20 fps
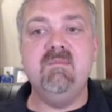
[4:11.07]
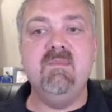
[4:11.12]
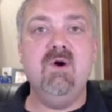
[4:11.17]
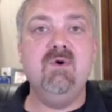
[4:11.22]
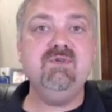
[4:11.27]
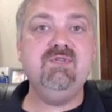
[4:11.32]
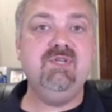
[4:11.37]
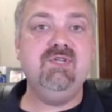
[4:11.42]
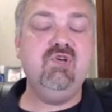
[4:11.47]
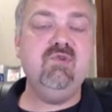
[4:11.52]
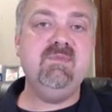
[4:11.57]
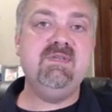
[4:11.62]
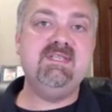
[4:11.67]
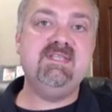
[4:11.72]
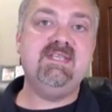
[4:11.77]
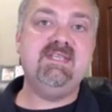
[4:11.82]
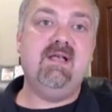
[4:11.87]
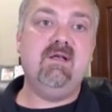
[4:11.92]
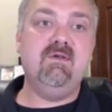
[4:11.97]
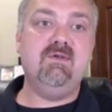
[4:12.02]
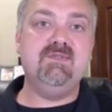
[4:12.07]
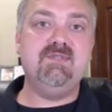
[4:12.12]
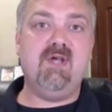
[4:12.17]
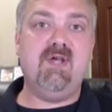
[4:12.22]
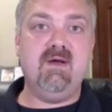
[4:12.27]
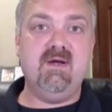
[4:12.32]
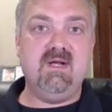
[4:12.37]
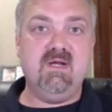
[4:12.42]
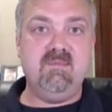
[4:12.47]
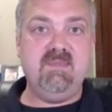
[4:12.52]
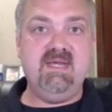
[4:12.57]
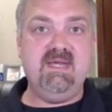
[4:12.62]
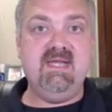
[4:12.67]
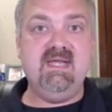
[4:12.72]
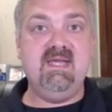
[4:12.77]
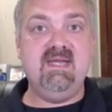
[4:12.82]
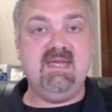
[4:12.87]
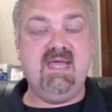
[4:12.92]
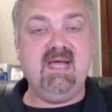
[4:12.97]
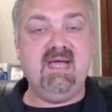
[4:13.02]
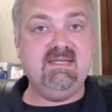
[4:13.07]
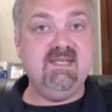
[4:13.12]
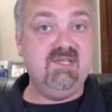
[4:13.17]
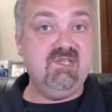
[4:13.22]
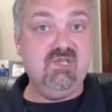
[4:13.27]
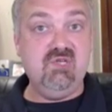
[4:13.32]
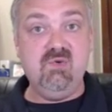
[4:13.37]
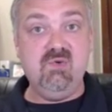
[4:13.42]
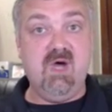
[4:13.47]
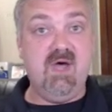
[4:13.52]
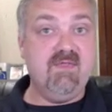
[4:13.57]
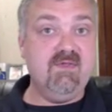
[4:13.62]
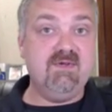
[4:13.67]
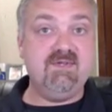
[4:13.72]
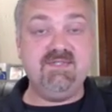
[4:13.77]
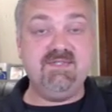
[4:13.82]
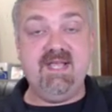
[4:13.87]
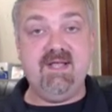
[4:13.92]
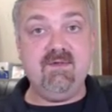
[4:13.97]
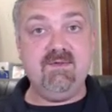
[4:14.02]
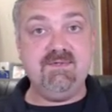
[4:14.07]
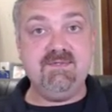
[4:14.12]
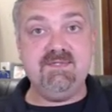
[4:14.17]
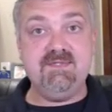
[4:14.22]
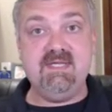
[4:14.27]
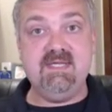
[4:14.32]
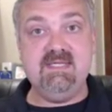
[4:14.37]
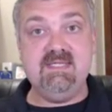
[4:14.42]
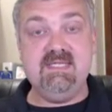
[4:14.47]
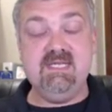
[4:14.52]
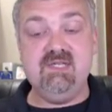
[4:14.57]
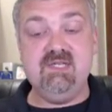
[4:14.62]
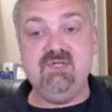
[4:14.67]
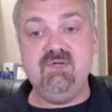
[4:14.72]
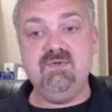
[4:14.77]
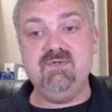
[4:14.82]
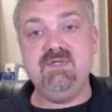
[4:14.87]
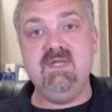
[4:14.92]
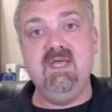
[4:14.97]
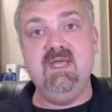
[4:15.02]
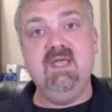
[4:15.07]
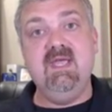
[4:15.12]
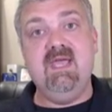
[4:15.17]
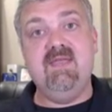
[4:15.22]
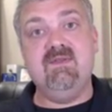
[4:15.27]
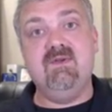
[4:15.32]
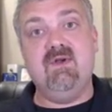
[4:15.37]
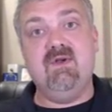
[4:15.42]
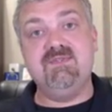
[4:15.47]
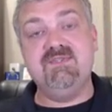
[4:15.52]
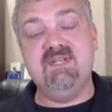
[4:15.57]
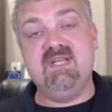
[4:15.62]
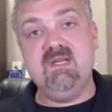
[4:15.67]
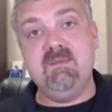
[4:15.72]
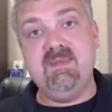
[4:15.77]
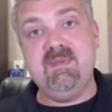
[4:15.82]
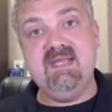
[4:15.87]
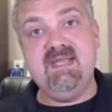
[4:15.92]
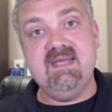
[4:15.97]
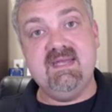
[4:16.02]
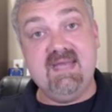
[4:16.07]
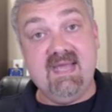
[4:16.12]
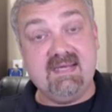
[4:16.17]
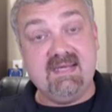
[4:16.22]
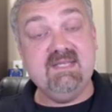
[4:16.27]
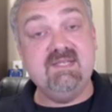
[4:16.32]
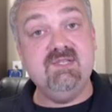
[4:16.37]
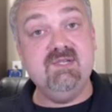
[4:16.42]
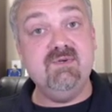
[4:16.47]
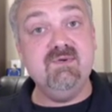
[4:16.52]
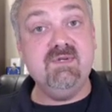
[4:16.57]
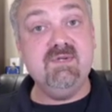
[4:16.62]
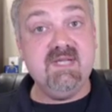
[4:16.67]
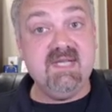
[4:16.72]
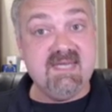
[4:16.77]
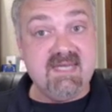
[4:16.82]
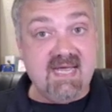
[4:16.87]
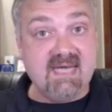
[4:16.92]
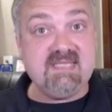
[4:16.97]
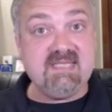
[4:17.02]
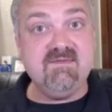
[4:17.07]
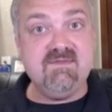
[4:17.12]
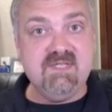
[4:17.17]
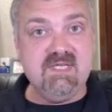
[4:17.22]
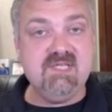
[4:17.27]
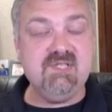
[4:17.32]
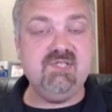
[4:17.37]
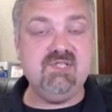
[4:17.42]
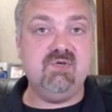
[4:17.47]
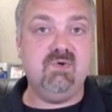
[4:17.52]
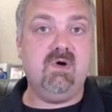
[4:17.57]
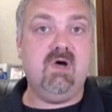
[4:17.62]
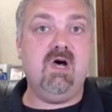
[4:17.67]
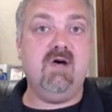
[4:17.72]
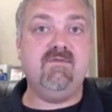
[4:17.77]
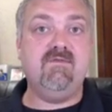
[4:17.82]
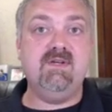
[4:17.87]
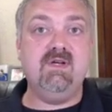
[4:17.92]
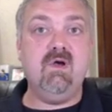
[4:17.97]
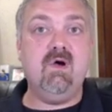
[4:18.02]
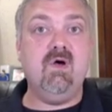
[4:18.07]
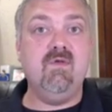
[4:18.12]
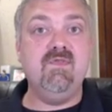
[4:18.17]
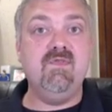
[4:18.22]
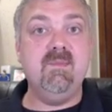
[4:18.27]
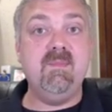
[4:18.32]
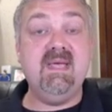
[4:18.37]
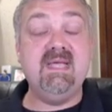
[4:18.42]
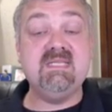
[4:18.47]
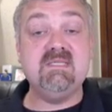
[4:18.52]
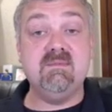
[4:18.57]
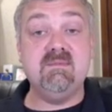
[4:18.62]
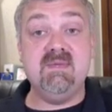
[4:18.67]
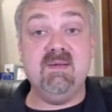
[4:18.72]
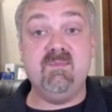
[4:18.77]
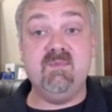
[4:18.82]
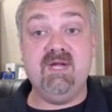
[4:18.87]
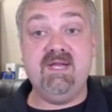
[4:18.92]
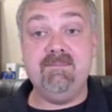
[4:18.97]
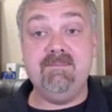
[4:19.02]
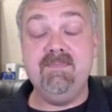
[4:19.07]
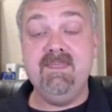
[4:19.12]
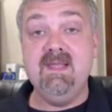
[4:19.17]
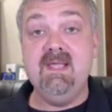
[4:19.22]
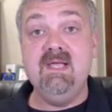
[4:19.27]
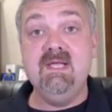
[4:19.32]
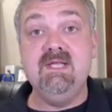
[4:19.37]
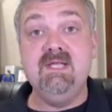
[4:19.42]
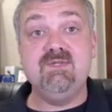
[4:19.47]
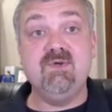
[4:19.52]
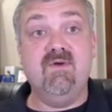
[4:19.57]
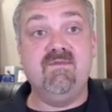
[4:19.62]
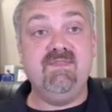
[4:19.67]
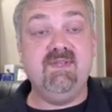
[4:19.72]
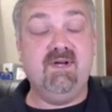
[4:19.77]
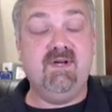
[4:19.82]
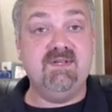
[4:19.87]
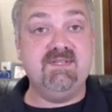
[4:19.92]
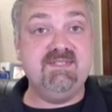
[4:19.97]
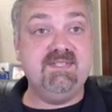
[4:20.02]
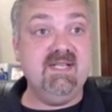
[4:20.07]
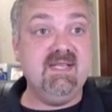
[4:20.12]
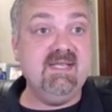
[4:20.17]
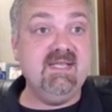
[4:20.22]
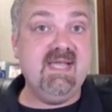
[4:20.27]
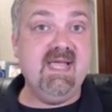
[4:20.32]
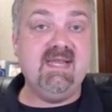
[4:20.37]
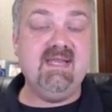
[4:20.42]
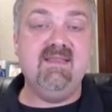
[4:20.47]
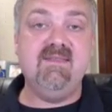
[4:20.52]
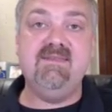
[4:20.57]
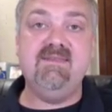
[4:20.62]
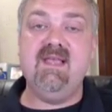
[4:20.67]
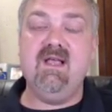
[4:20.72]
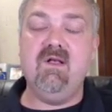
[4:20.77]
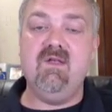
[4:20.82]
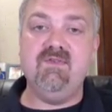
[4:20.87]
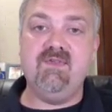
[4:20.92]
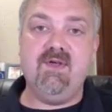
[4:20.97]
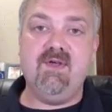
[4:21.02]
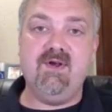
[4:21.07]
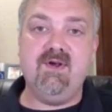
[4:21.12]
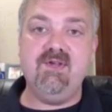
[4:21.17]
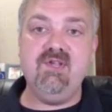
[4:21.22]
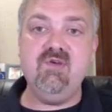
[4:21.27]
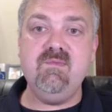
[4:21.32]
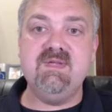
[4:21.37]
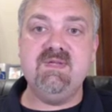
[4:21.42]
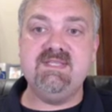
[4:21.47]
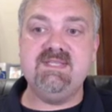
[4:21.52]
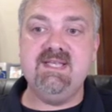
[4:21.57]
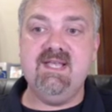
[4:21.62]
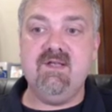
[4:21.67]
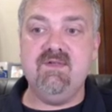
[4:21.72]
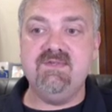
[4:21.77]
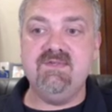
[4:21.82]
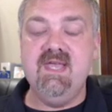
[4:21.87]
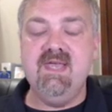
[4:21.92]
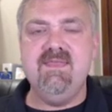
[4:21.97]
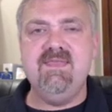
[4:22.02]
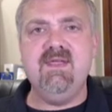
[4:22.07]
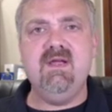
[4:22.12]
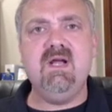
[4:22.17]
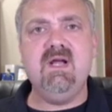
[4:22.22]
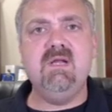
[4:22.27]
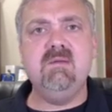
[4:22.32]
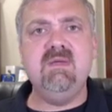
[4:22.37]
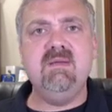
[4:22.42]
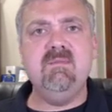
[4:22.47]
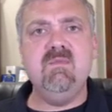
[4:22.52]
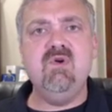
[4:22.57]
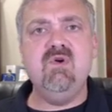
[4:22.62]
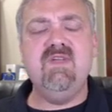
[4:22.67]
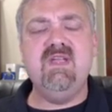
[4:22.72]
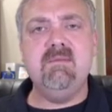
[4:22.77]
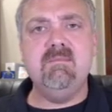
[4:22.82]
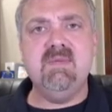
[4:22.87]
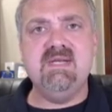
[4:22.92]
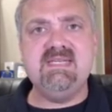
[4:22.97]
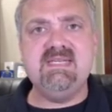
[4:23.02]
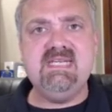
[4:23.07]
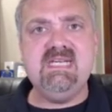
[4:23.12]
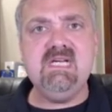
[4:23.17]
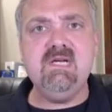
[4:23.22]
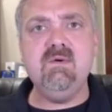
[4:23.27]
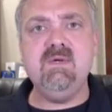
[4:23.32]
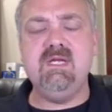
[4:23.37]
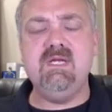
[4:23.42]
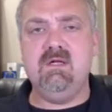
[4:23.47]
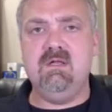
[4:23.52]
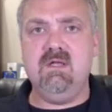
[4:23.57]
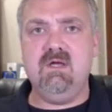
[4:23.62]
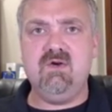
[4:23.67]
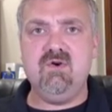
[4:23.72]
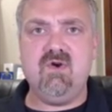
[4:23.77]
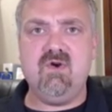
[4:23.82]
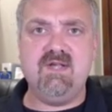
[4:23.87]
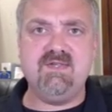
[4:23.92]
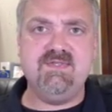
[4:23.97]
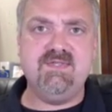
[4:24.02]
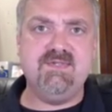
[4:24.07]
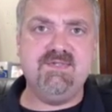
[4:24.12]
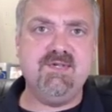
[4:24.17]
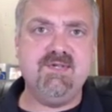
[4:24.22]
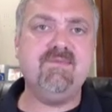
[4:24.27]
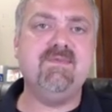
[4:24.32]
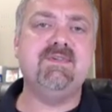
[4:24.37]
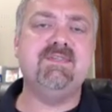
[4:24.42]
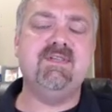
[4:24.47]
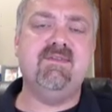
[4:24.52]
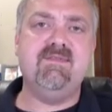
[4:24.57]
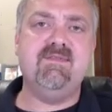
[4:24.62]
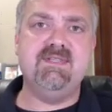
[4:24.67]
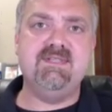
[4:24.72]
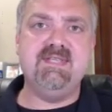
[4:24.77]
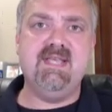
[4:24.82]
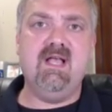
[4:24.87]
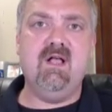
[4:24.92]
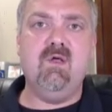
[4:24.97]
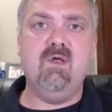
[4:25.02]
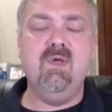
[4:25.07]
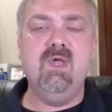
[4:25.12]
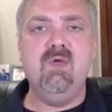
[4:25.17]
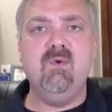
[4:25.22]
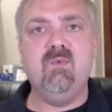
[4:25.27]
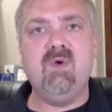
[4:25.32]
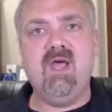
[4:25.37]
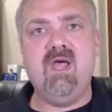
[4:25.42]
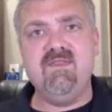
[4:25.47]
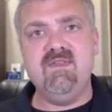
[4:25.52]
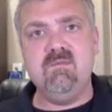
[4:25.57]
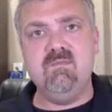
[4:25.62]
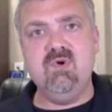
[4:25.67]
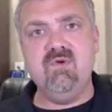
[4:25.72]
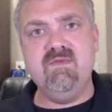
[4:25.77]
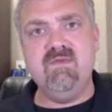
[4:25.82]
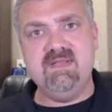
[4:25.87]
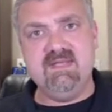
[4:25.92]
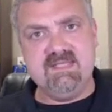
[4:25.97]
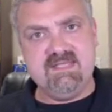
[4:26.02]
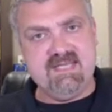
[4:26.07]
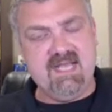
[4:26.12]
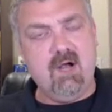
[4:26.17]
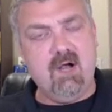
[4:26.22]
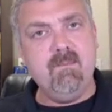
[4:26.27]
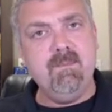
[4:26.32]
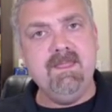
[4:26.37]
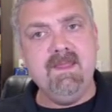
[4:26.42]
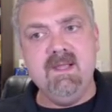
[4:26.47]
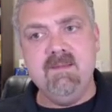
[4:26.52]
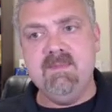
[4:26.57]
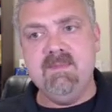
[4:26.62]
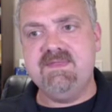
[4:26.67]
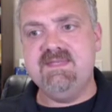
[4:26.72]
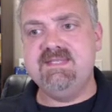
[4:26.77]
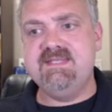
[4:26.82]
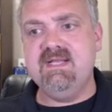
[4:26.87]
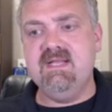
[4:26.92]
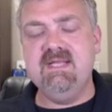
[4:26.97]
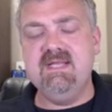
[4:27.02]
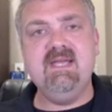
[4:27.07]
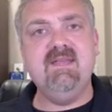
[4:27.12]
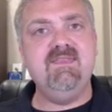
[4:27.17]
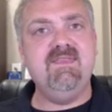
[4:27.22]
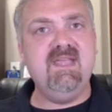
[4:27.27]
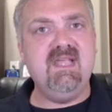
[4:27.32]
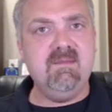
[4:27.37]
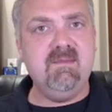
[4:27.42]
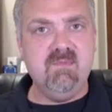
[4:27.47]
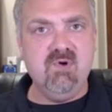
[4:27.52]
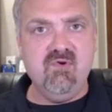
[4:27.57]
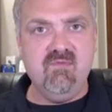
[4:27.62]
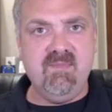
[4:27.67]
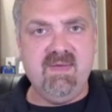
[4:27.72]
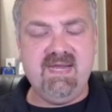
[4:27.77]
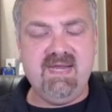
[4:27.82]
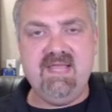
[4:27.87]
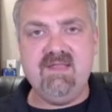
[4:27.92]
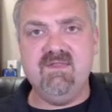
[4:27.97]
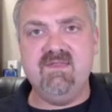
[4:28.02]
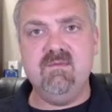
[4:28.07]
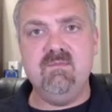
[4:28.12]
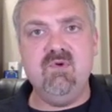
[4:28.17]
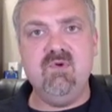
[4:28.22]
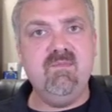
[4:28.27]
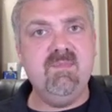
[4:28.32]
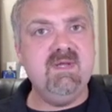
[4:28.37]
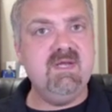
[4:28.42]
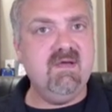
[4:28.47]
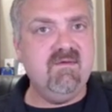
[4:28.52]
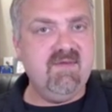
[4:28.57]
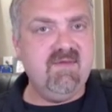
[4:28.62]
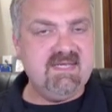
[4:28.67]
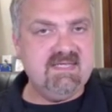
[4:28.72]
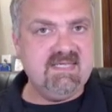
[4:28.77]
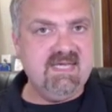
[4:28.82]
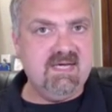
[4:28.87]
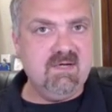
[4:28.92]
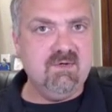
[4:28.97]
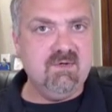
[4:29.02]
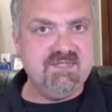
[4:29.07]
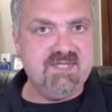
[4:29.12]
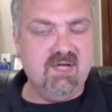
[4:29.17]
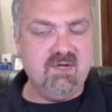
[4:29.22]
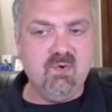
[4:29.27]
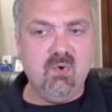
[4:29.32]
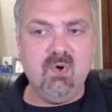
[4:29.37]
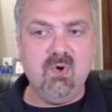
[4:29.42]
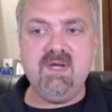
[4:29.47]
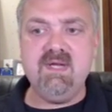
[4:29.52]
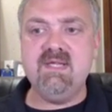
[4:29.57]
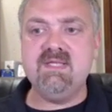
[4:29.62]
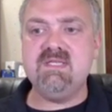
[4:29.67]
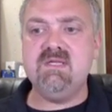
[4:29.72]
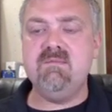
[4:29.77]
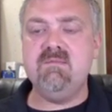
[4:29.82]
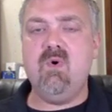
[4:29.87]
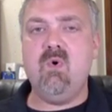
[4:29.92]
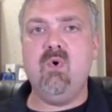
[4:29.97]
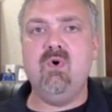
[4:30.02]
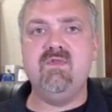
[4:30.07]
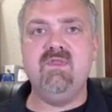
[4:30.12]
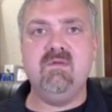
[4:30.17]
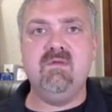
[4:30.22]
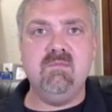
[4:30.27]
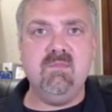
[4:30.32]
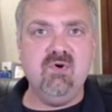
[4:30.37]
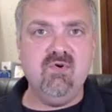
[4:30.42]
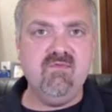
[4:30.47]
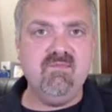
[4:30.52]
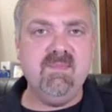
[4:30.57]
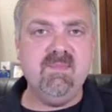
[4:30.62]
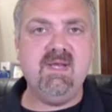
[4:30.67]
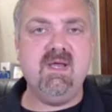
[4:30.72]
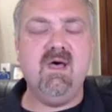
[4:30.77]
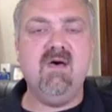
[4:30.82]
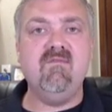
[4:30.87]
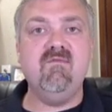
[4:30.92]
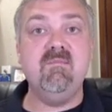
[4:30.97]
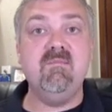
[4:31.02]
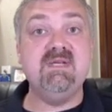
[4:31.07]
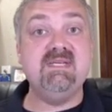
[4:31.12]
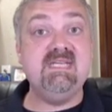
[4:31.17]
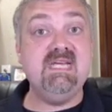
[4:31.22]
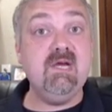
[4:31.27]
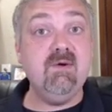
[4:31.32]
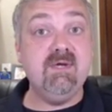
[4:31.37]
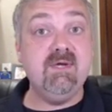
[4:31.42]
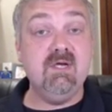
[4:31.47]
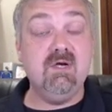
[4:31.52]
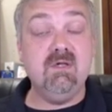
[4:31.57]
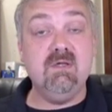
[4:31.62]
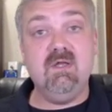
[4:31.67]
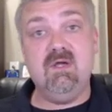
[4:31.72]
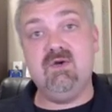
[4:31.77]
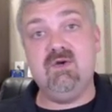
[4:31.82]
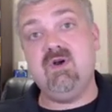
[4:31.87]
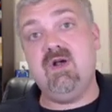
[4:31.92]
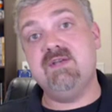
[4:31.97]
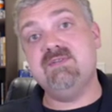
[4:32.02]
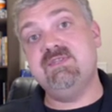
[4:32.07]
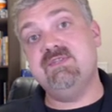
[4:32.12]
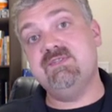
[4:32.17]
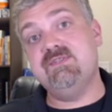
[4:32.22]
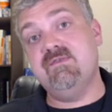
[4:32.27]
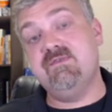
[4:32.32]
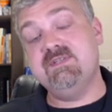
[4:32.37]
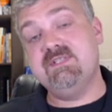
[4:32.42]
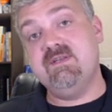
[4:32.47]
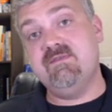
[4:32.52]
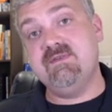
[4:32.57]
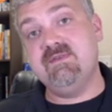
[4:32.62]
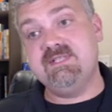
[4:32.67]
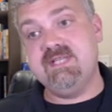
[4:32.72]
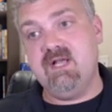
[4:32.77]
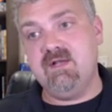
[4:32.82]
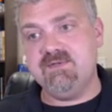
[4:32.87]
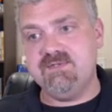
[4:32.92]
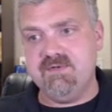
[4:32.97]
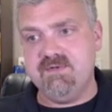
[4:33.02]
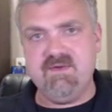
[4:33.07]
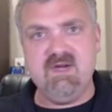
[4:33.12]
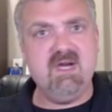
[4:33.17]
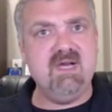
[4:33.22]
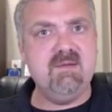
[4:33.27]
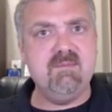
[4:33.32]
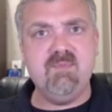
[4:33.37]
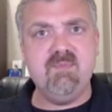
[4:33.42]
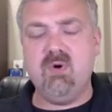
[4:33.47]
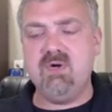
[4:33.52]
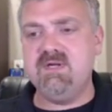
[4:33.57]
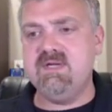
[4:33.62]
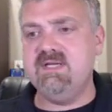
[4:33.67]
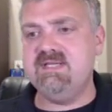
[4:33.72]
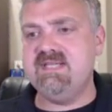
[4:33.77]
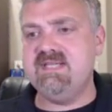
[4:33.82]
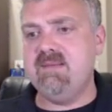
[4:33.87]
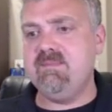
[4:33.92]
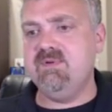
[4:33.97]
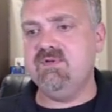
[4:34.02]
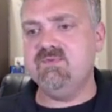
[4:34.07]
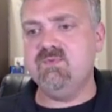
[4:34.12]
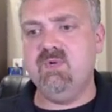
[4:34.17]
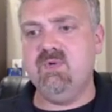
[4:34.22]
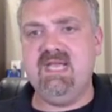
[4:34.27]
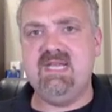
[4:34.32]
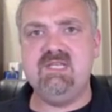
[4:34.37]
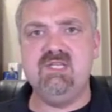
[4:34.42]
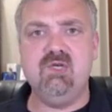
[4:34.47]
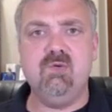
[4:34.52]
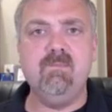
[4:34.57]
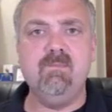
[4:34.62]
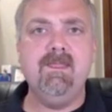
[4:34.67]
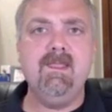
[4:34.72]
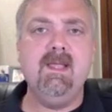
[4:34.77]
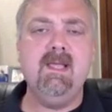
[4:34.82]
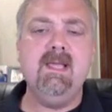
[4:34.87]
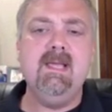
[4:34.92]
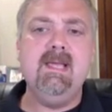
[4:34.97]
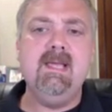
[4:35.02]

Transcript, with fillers: But most human cells are going to be connected to other cells in tissues, and they're also going to be connected to connective tissue, often called the basement membrane. So if there are ciliated cells on our human cells, they're going to be moving material across the surface of the cell rather than moving the cell. But the cilia, think movement, either the movement of a single-celled organism or the movement of material across the surface of a cell. So very important examples we'll get to.